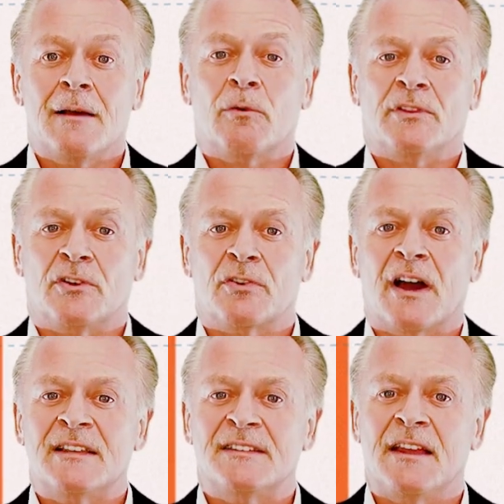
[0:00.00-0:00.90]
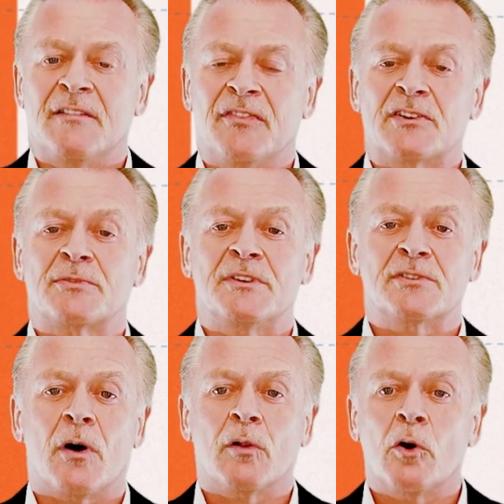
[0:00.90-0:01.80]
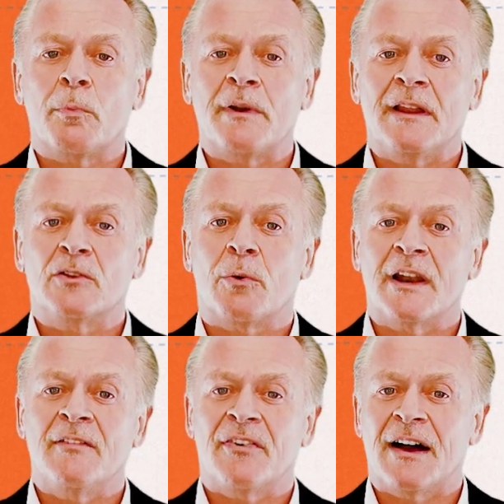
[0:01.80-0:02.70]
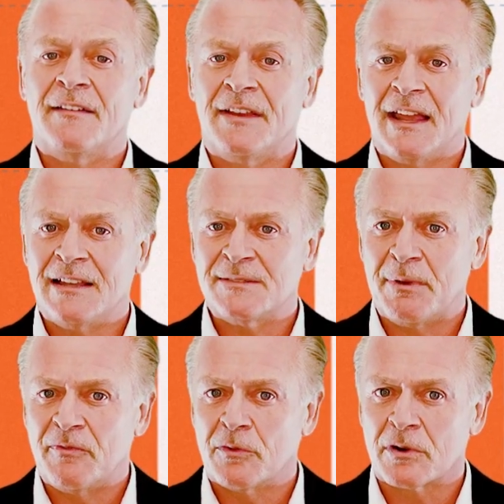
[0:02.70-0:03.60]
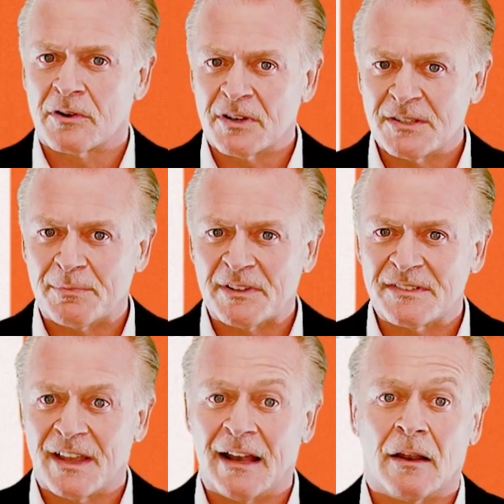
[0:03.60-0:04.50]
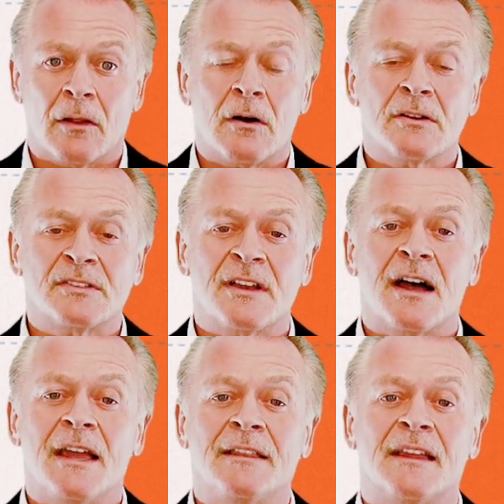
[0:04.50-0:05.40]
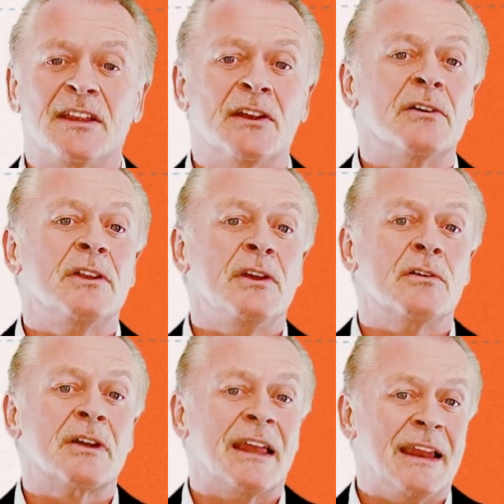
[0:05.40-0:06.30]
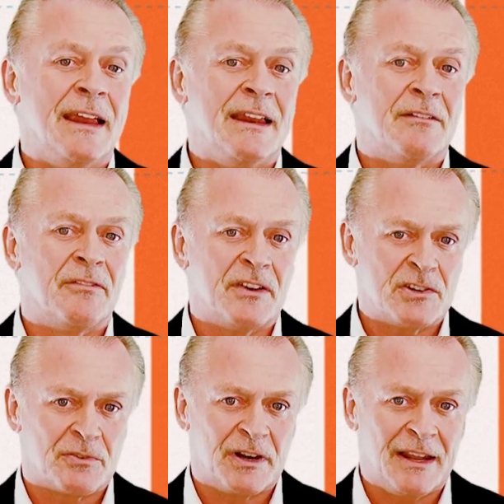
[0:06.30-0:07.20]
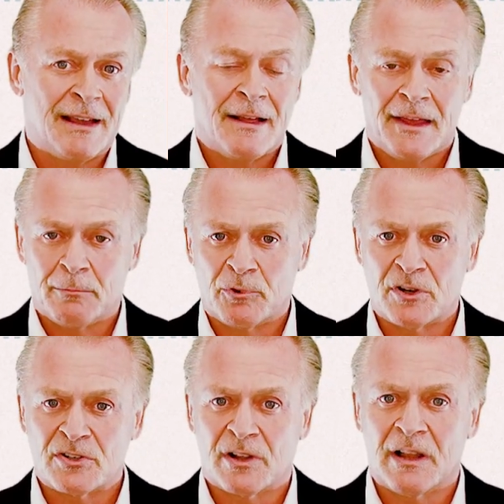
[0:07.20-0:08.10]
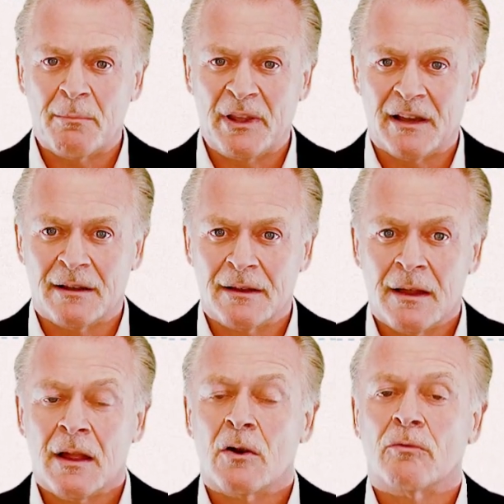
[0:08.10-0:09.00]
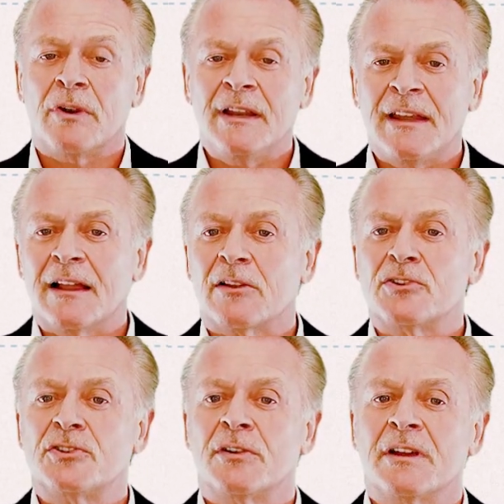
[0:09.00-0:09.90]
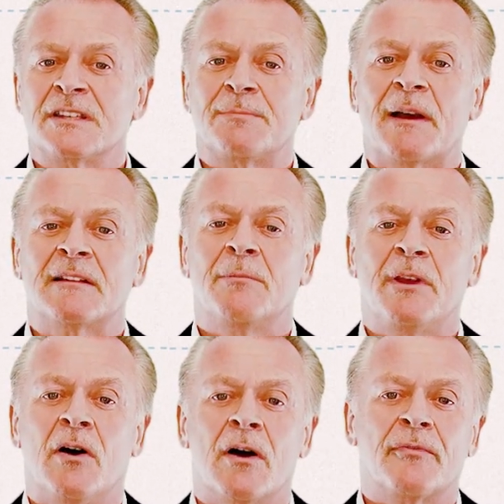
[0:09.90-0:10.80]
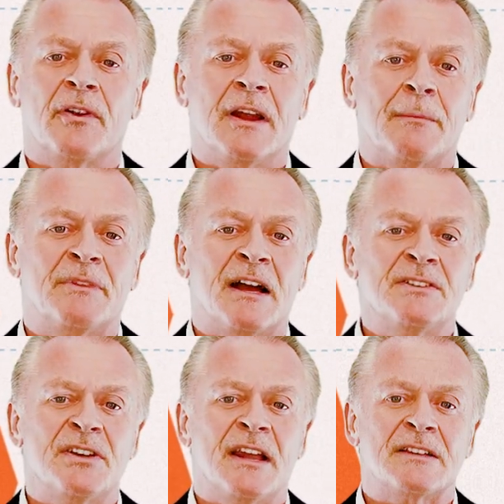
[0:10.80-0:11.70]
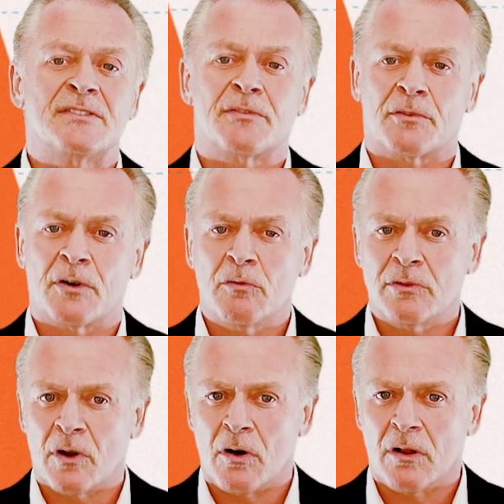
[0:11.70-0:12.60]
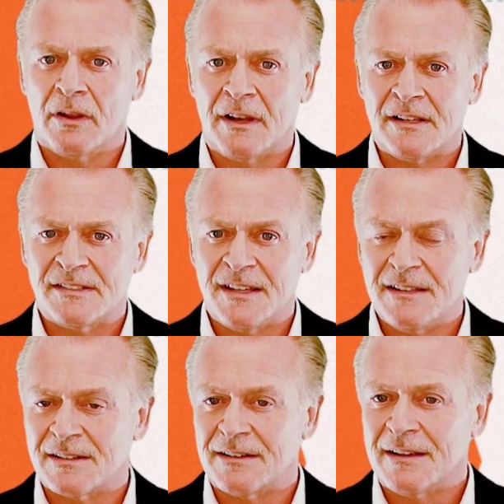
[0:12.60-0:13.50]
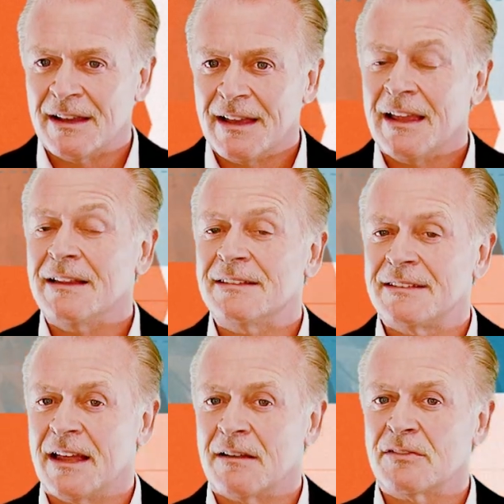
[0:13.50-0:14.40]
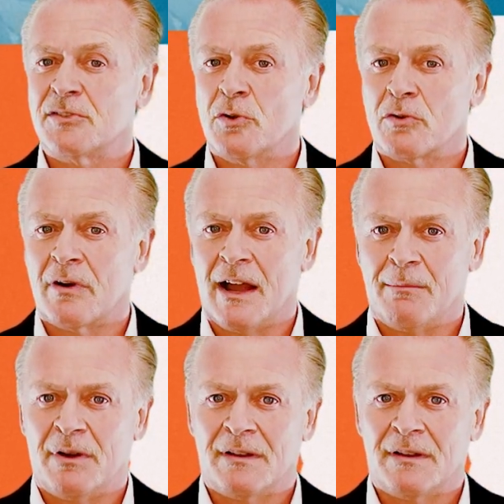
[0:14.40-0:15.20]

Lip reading: With the tri-state fisheries all opening 25 days before Christmas and alongside the year-to-year Canadian fishery in British Columbia, retailers should expect to be offering up Dungeness throughout the holiday season instead of snow crab.